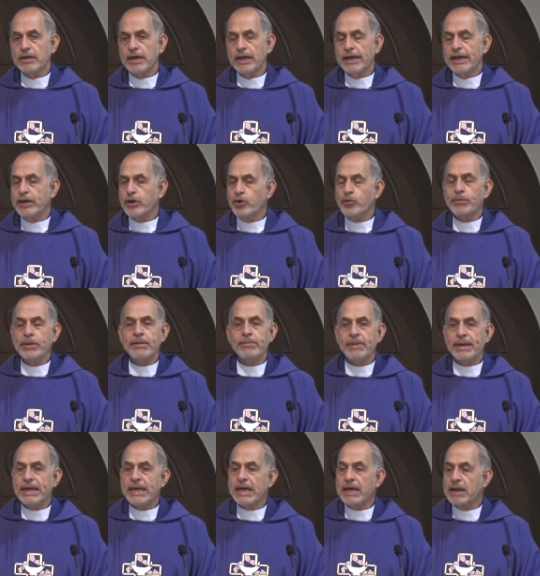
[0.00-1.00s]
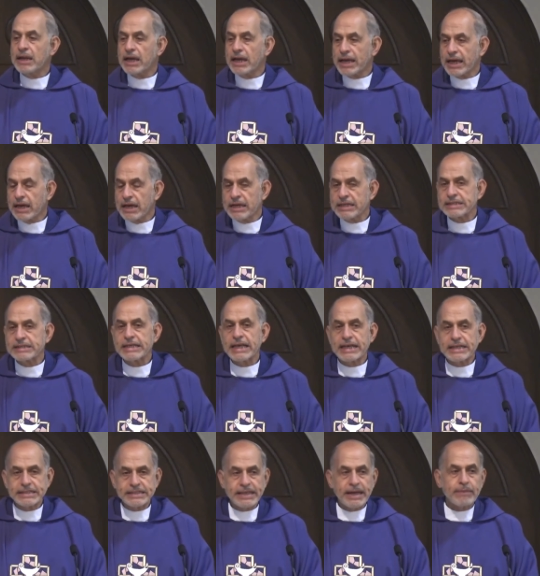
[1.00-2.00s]
A human being like us,
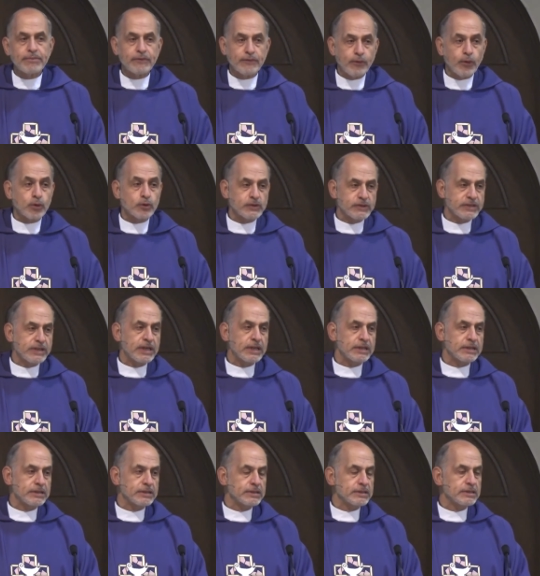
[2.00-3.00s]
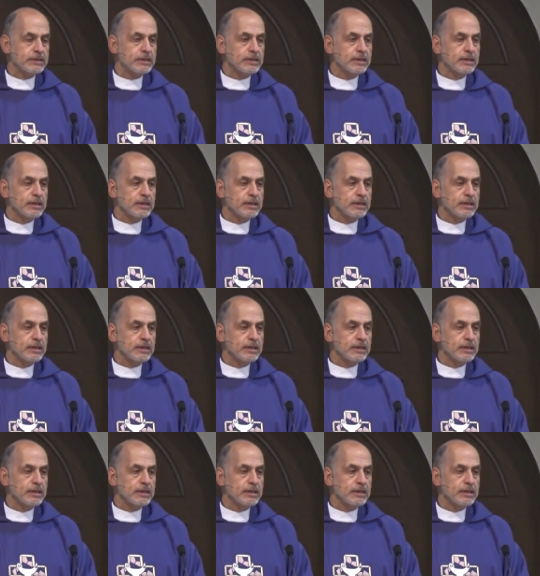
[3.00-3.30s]
except for sins.